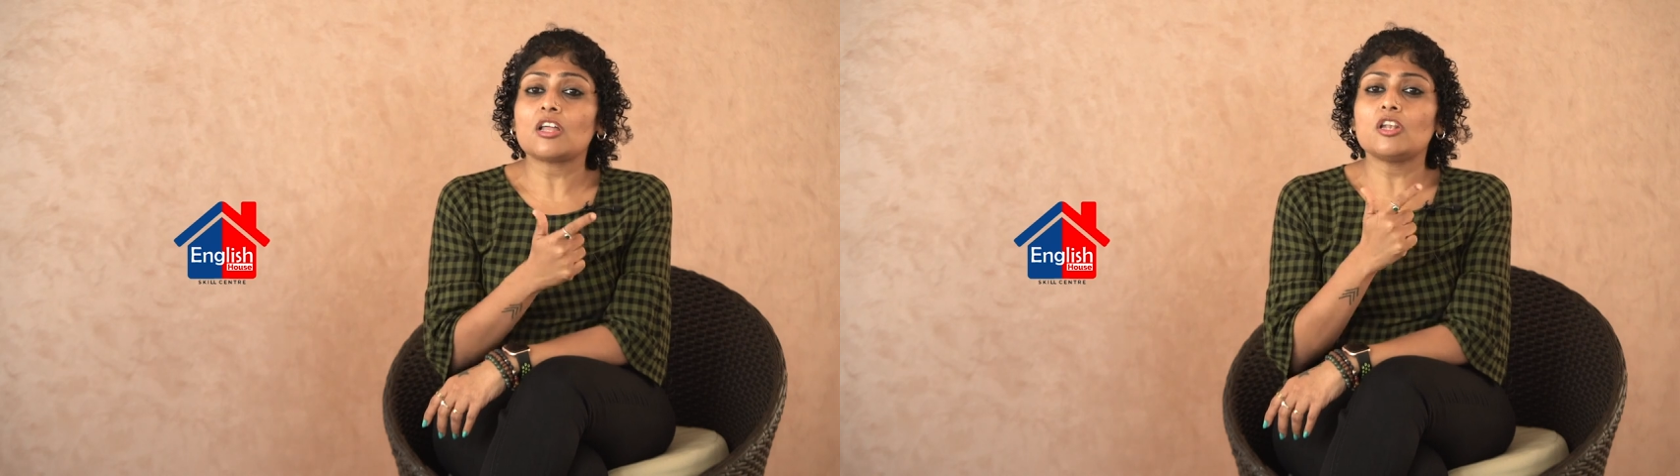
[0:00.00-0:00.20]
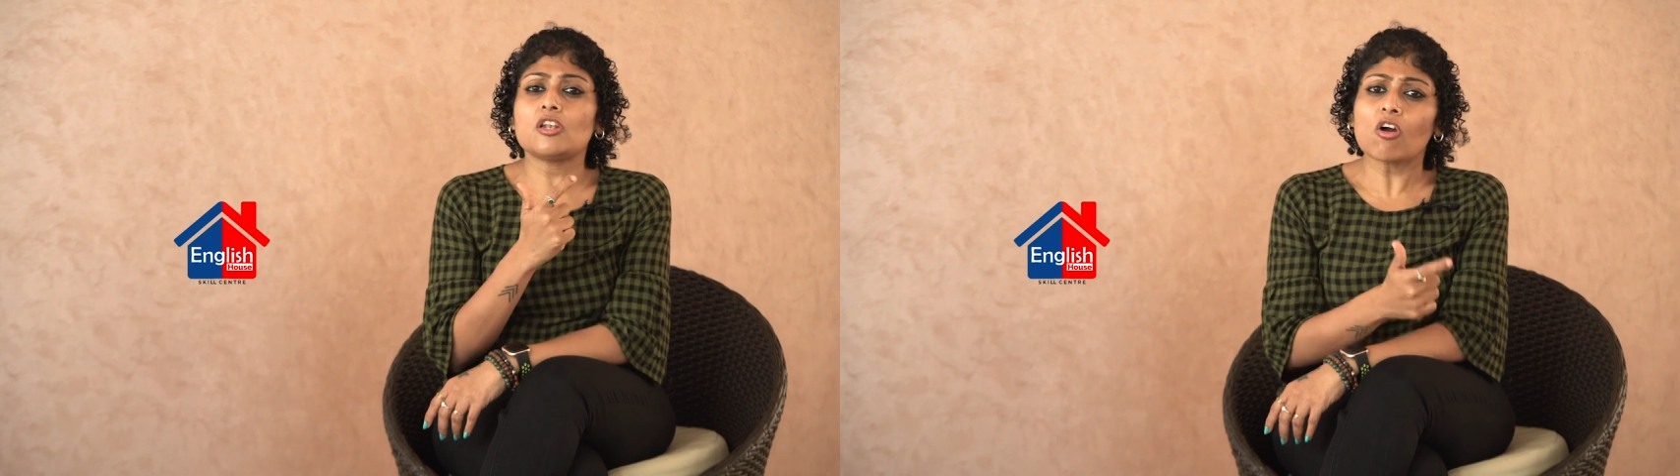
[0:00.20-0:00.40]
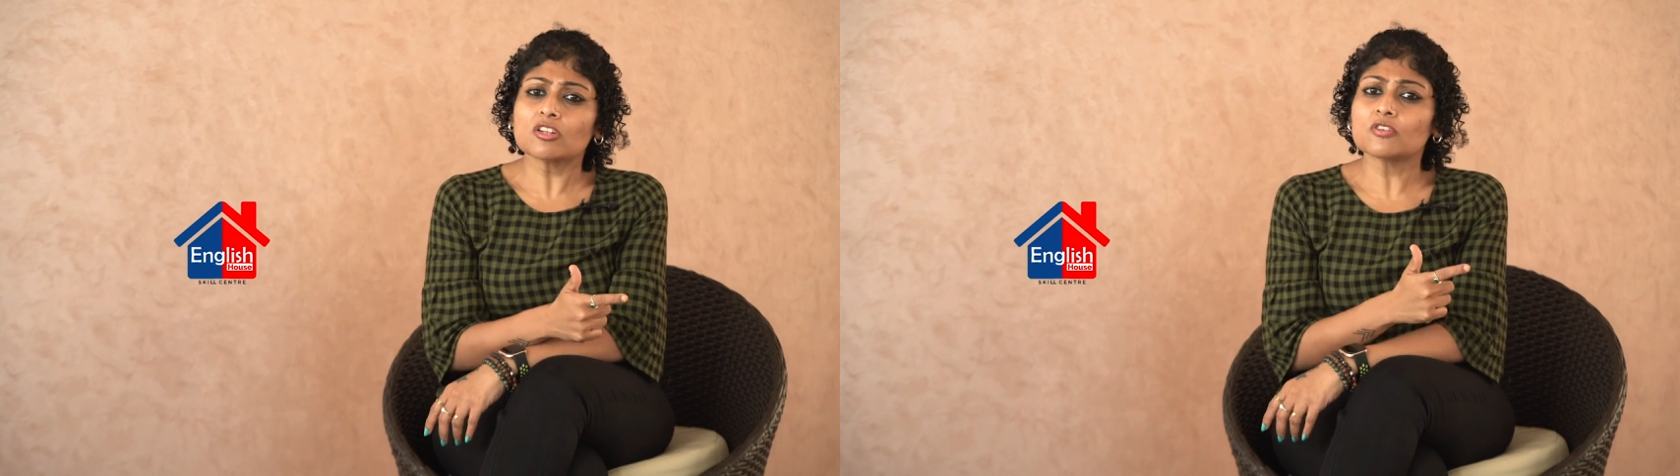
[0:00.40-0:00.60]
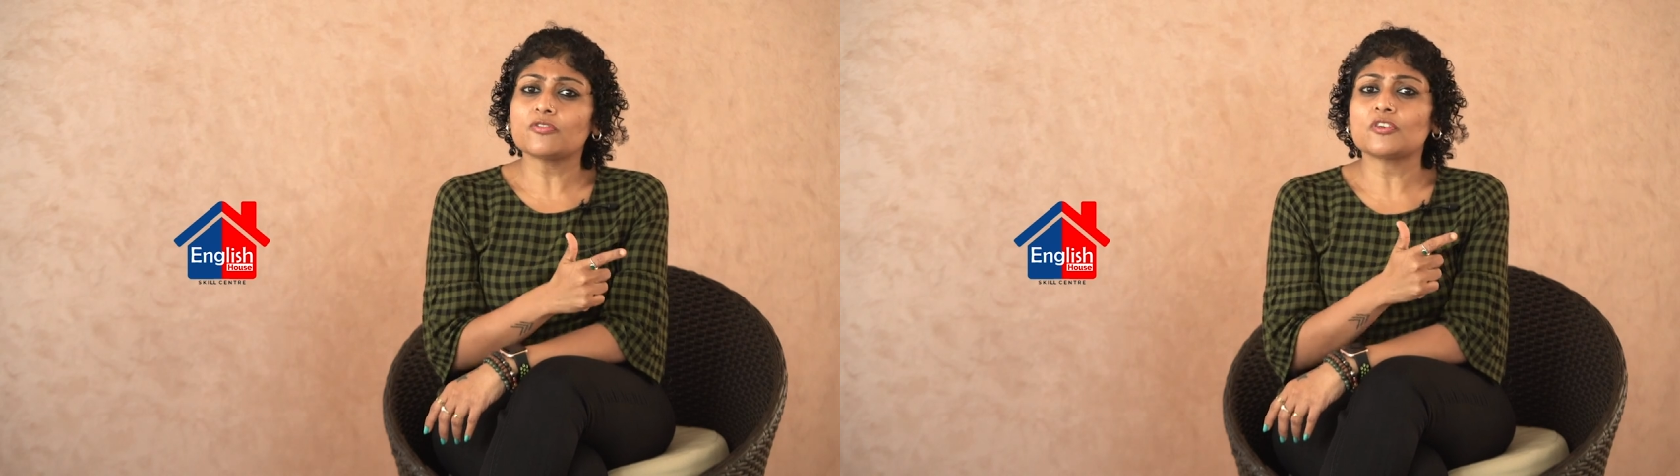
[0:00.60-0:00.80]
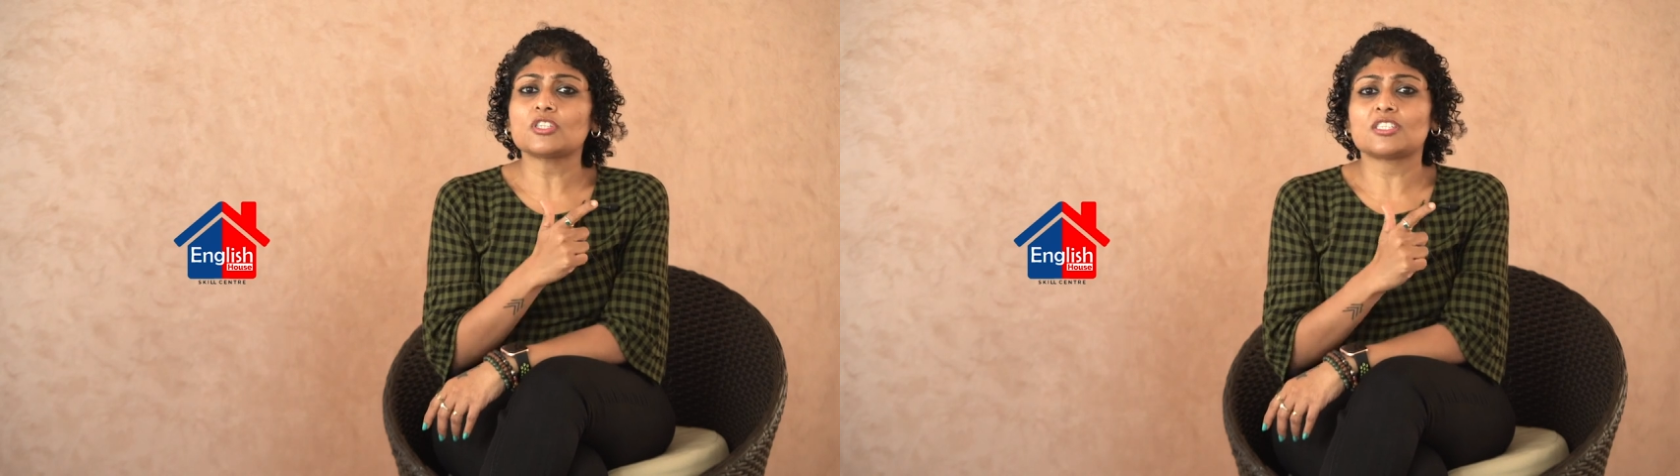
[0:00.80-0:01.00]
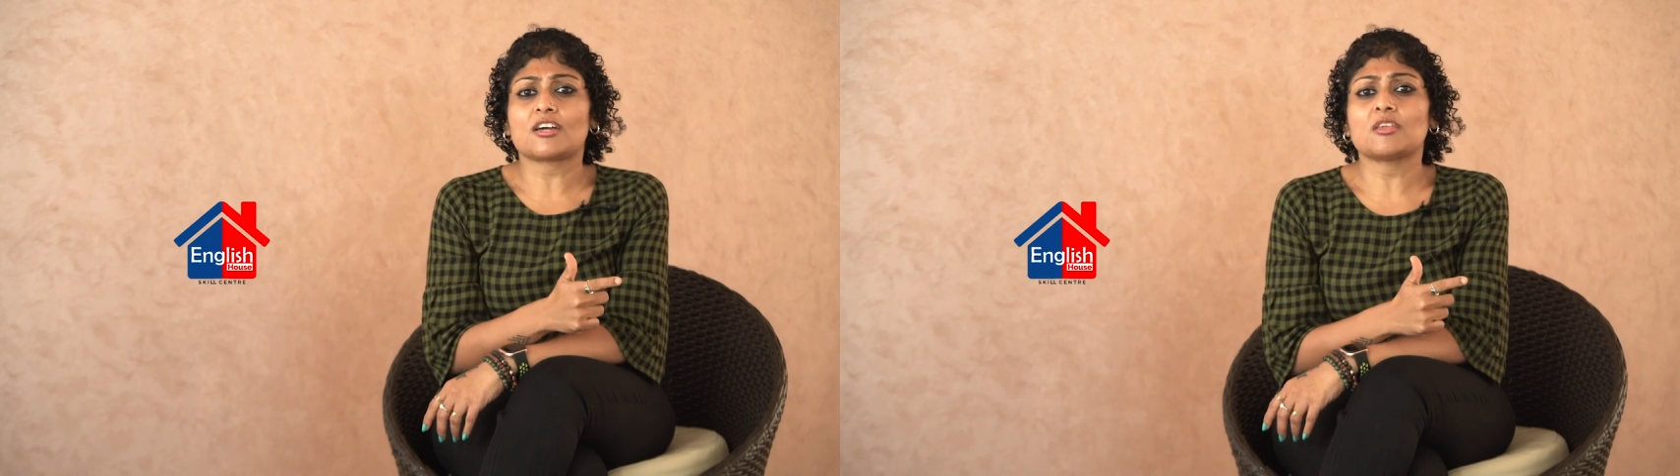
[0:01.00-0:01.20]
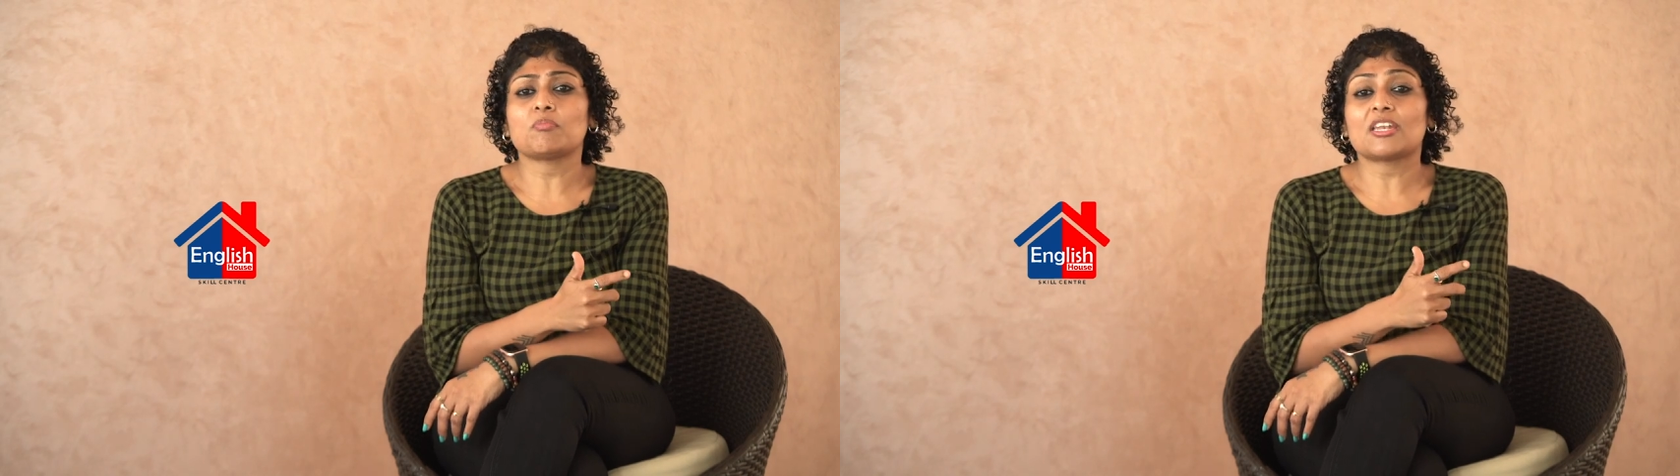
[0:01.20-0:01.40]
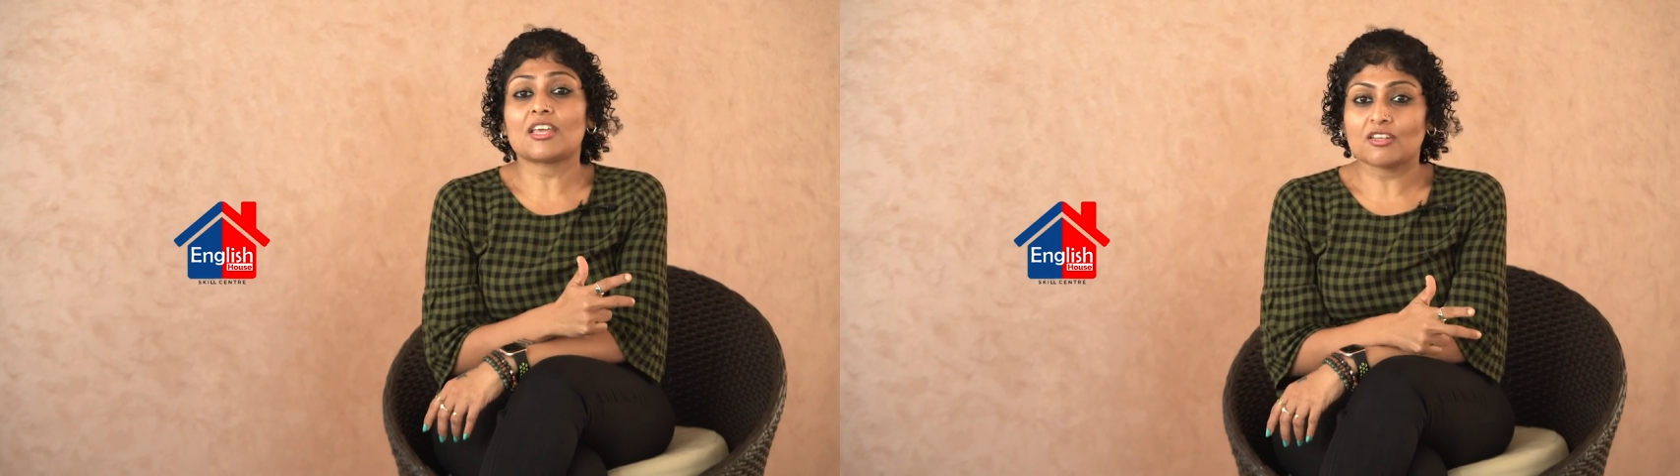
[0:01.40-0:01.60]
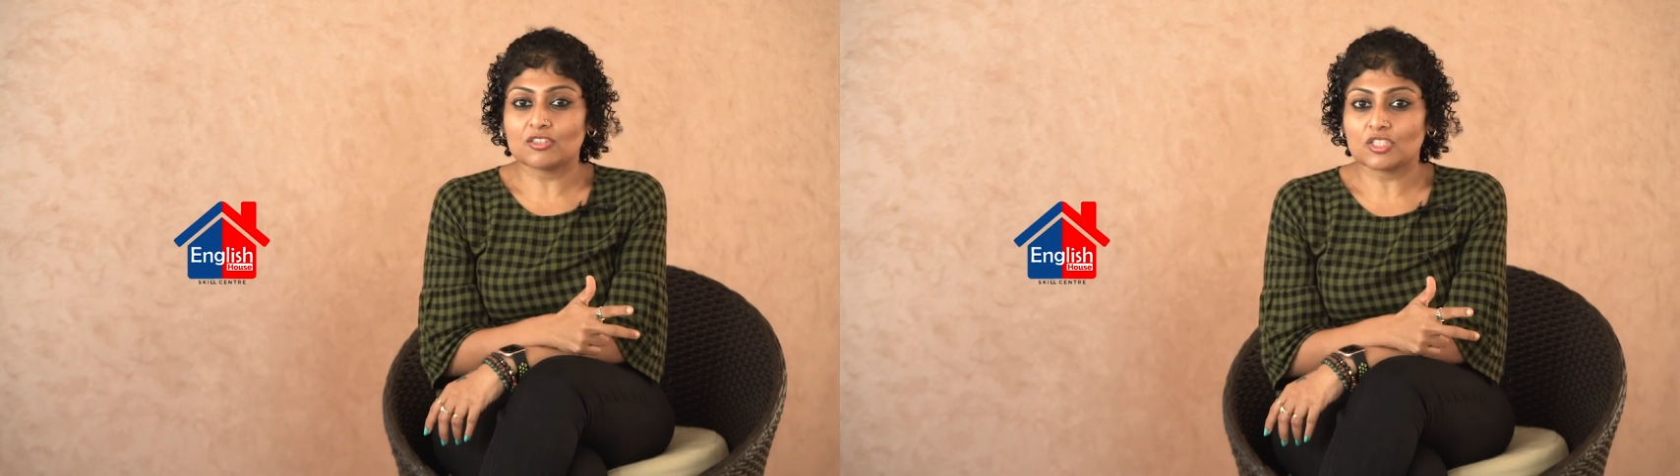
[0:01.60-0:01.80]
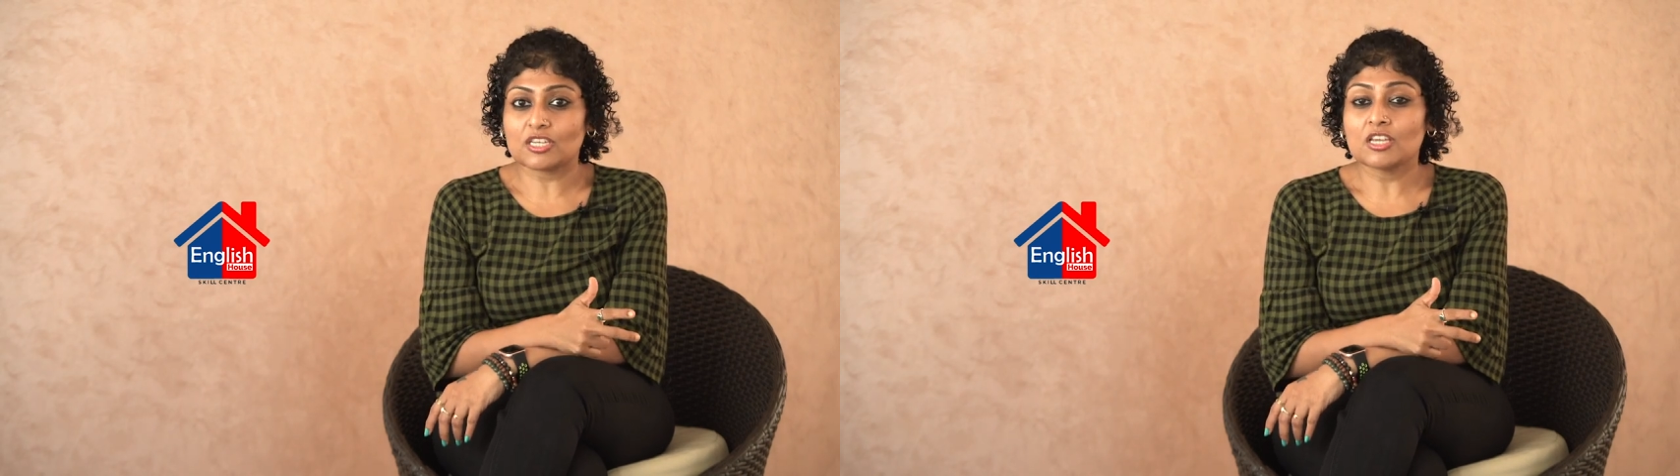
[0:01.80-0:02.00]
a lot of your time and
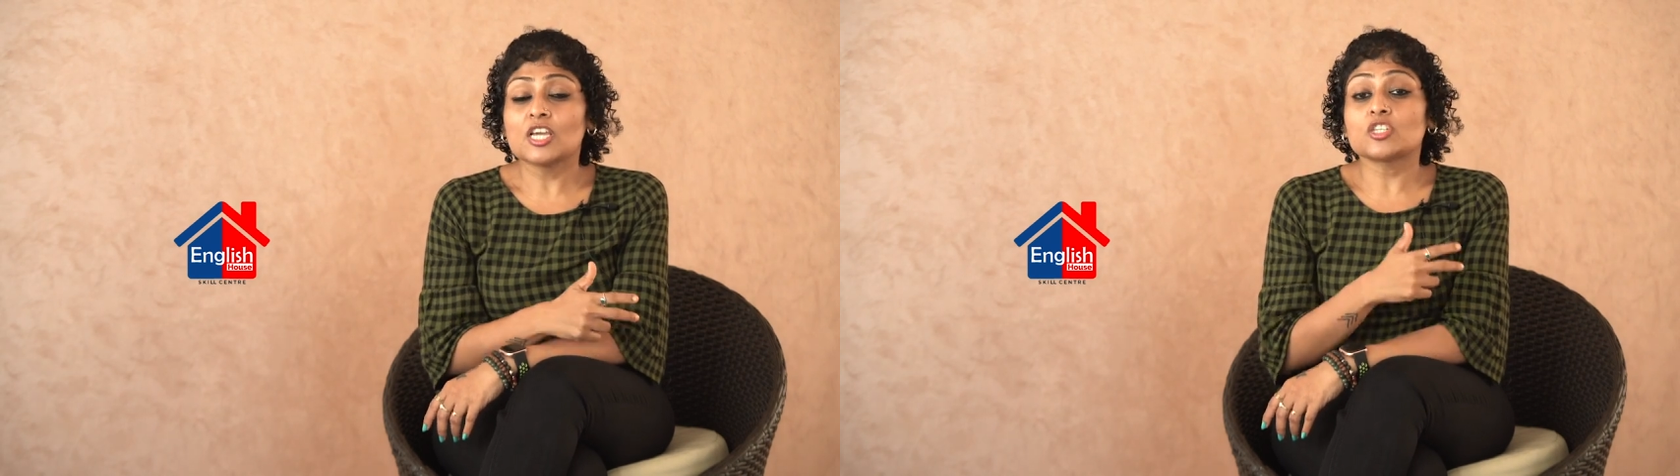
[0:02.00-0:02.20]
energy